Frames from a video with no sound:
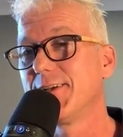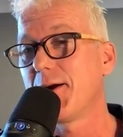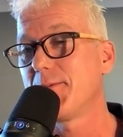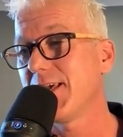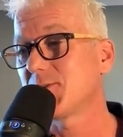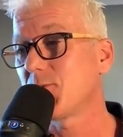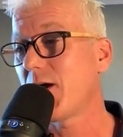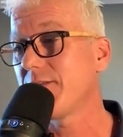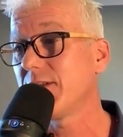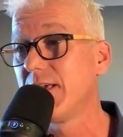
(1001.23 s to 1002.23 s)
I mean, that's
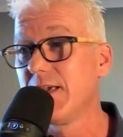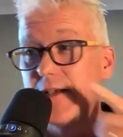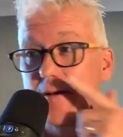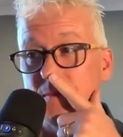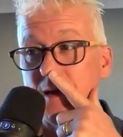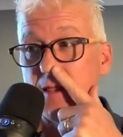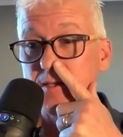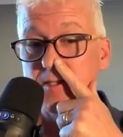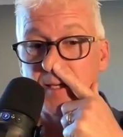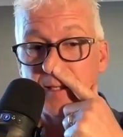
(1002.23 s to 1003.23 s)
one of it. The other
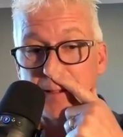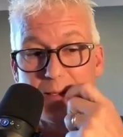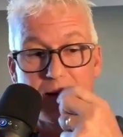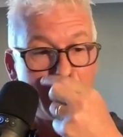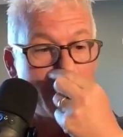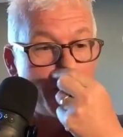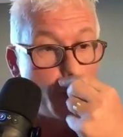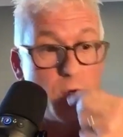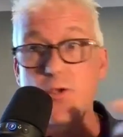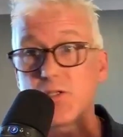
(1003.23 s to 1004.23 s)
is
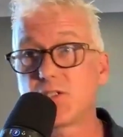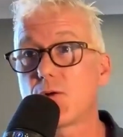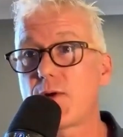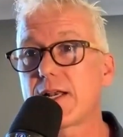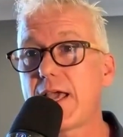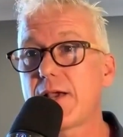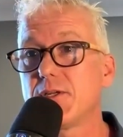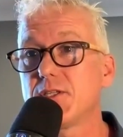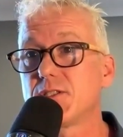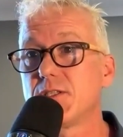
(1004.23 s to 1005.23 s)
we use direct
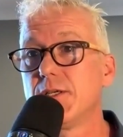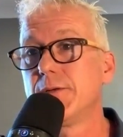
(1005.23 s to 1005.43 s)
language.